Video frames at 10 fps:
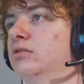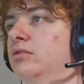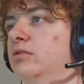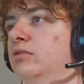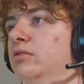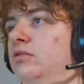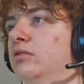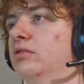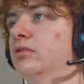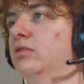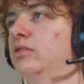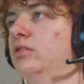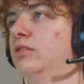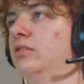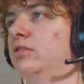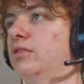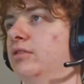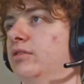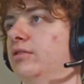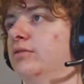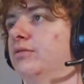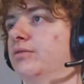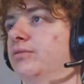[no speech]